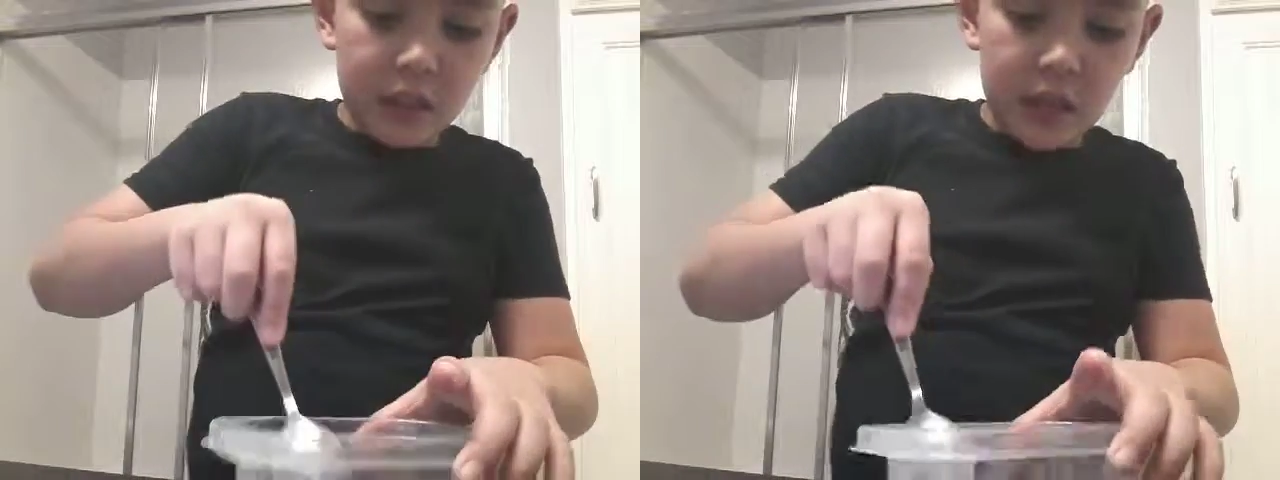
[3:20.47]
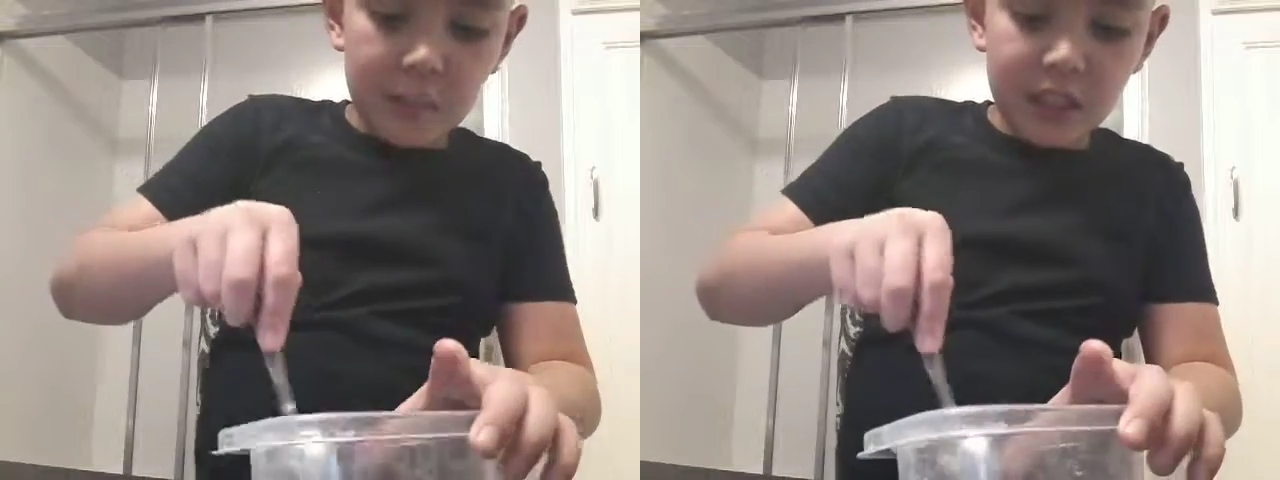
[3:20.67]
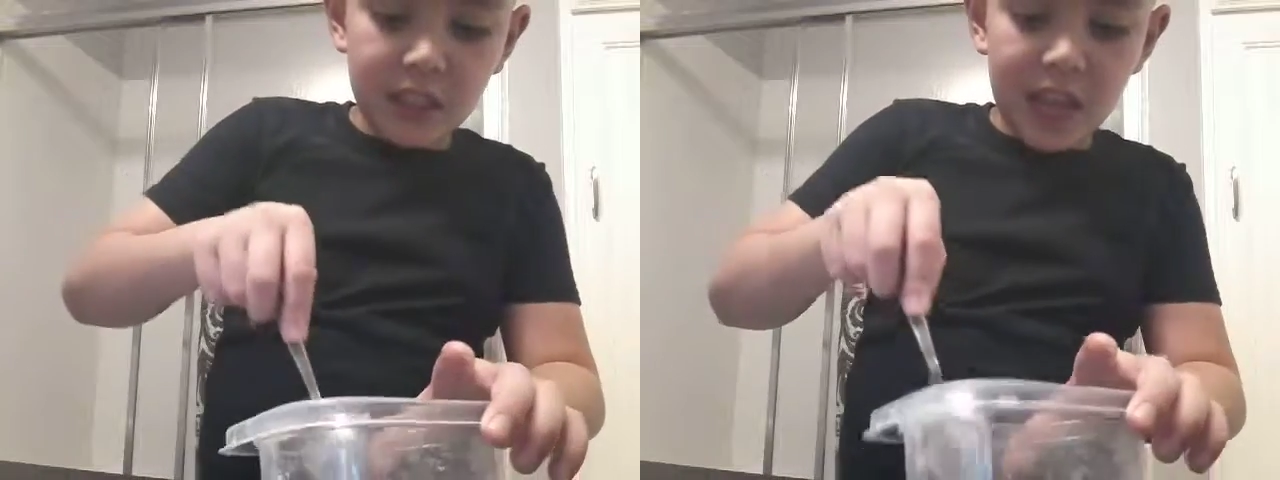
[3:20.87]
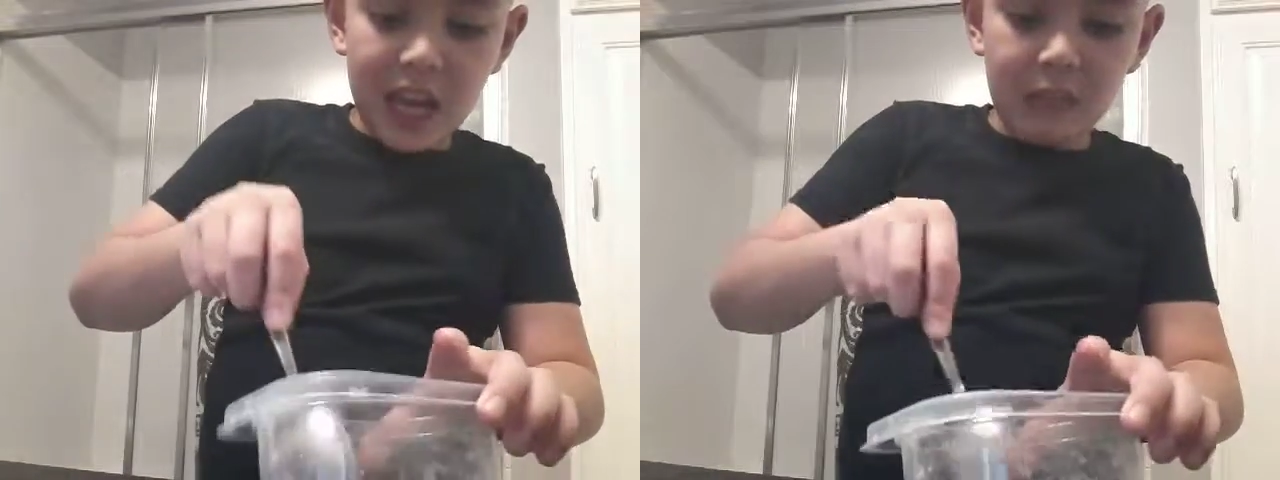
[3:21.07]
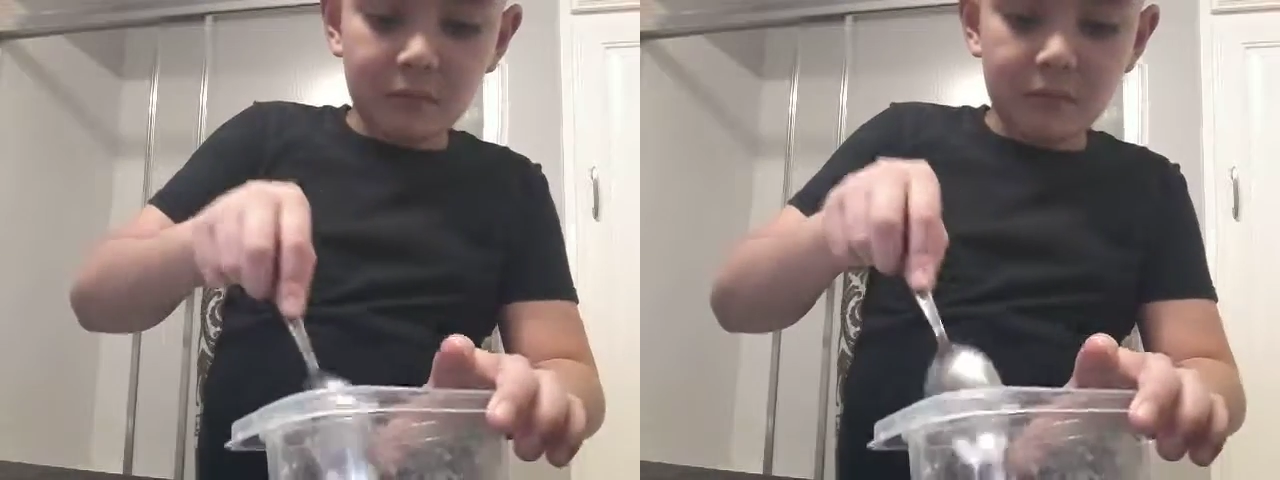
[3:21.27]
I made
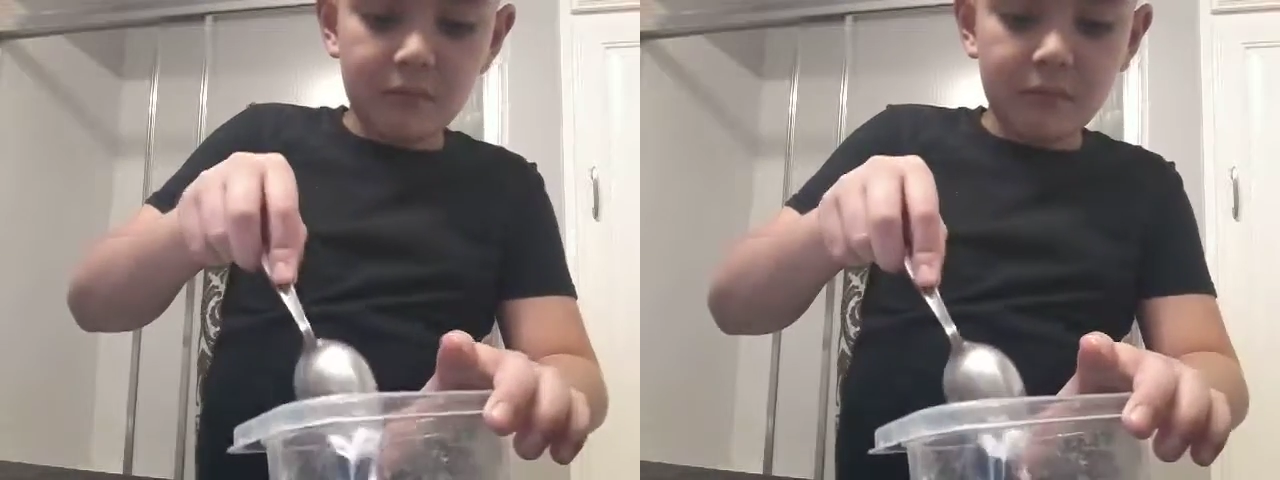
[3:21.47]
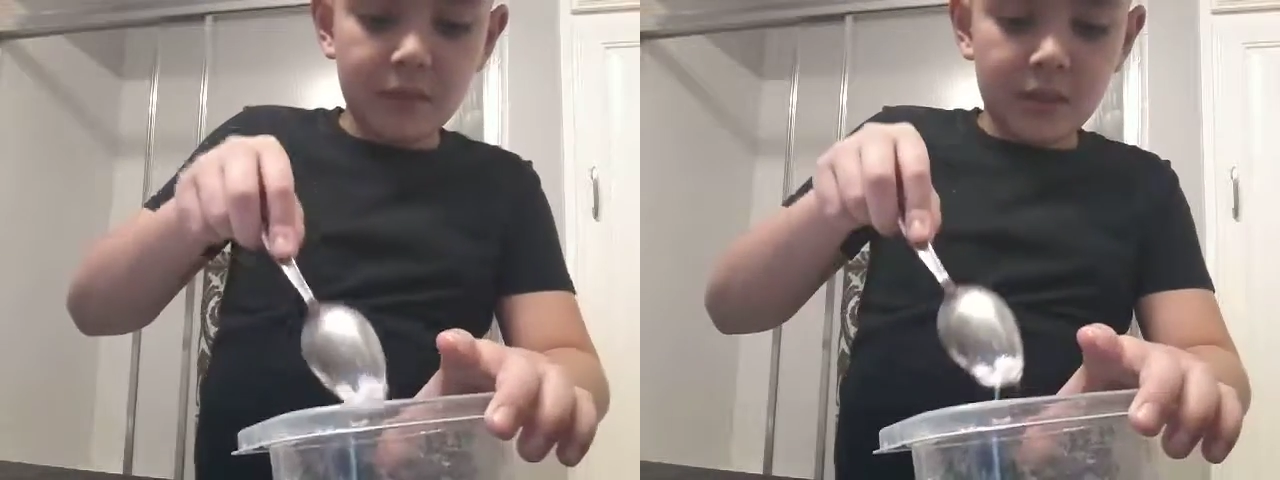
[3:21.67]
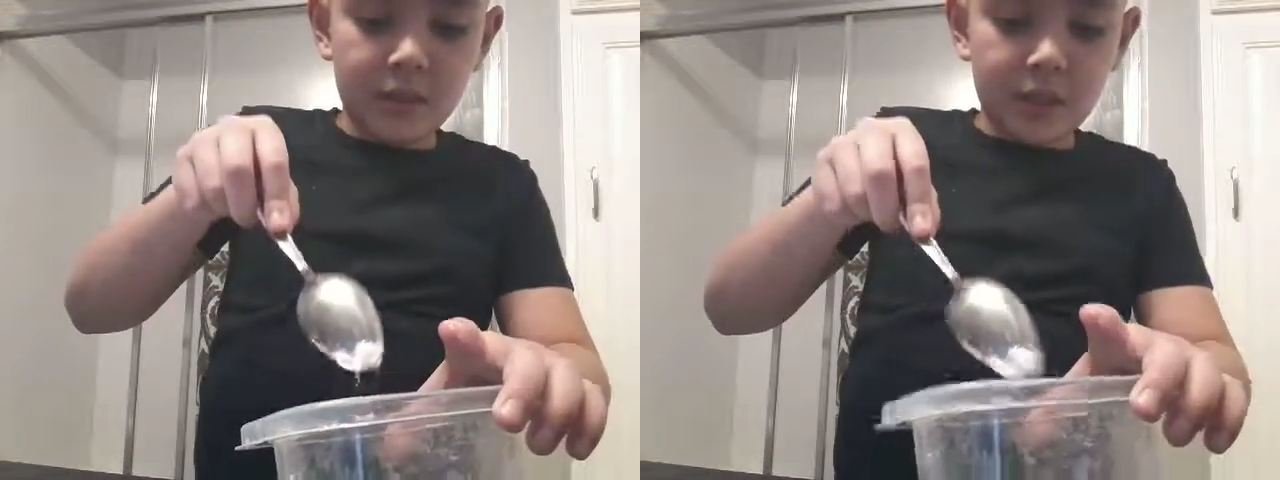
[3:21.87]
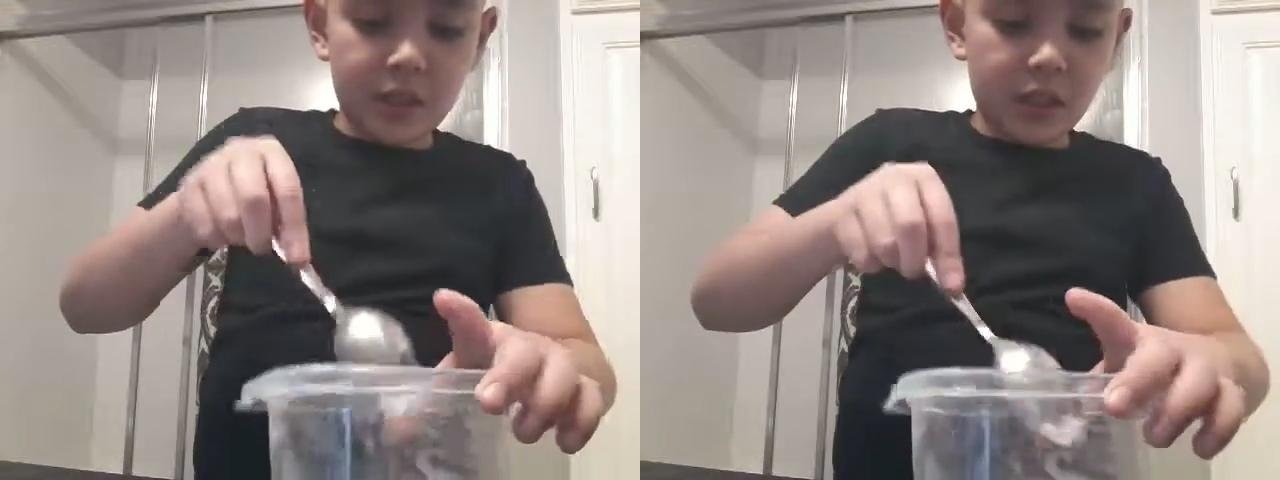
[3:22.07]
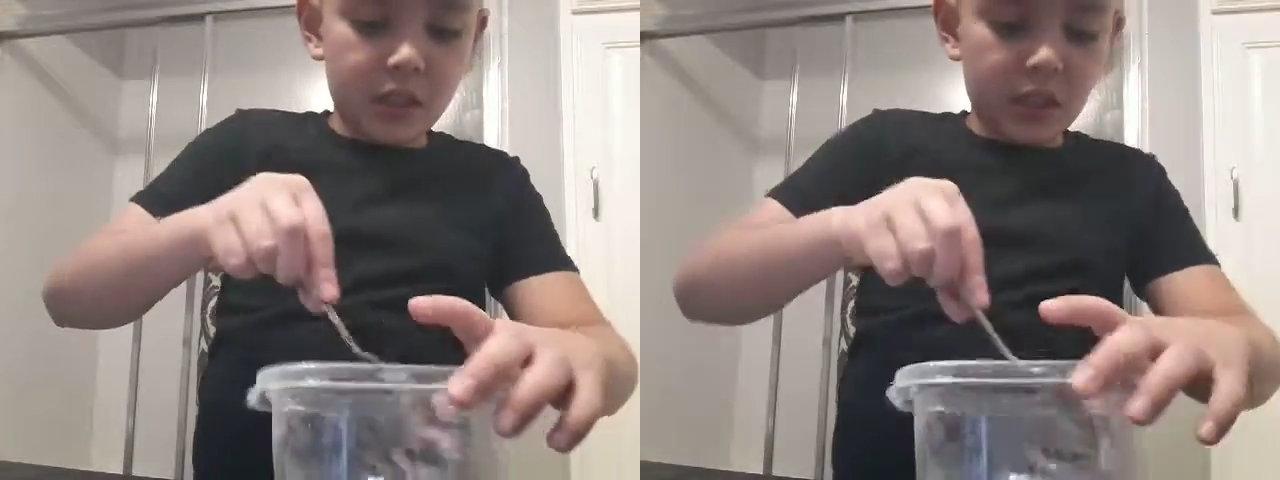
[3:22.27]
slime.
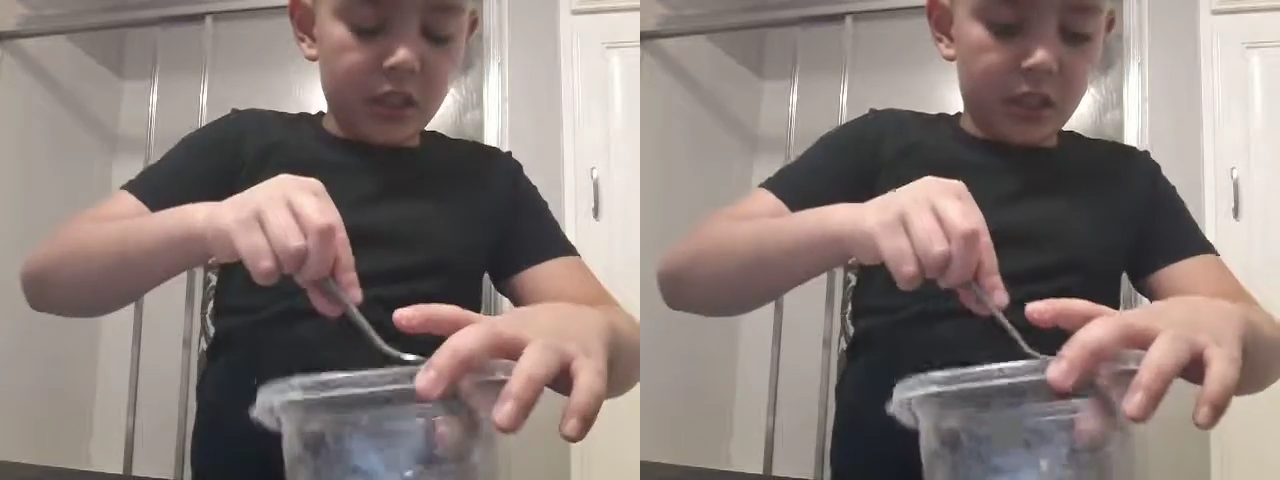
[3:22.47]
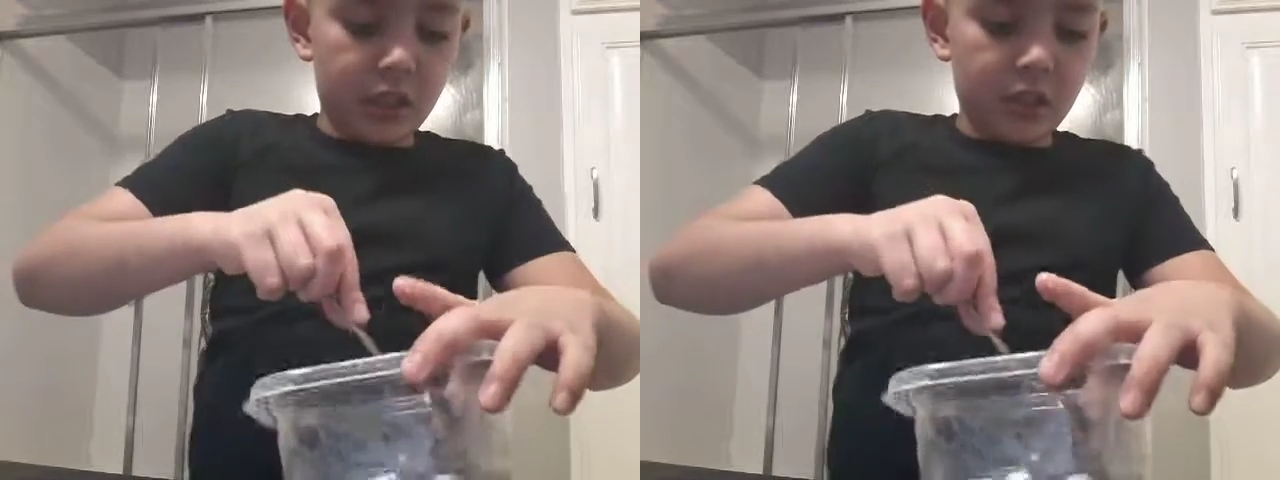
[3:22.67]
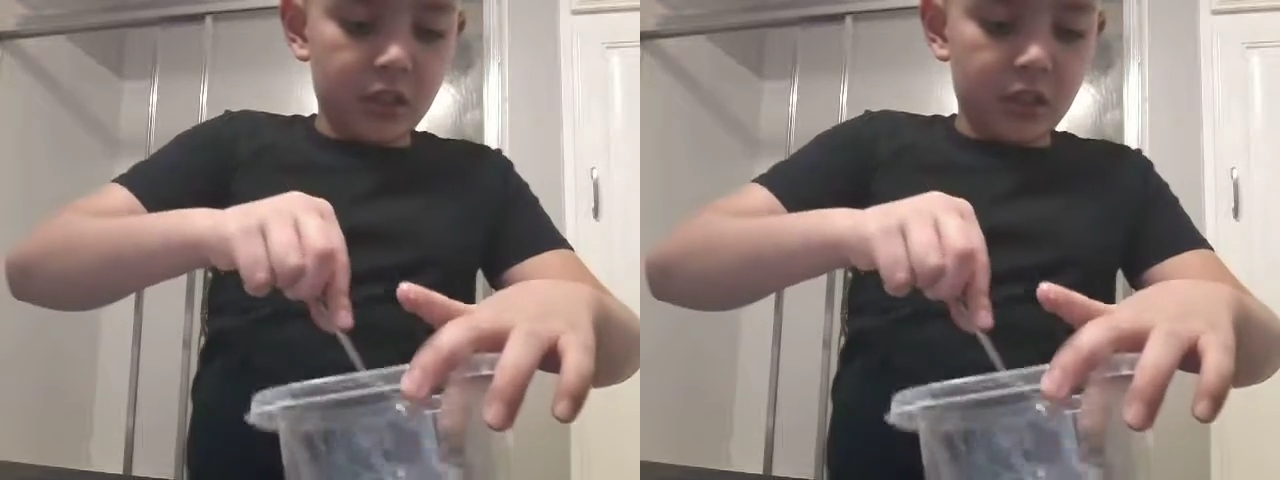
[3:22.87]
It's good.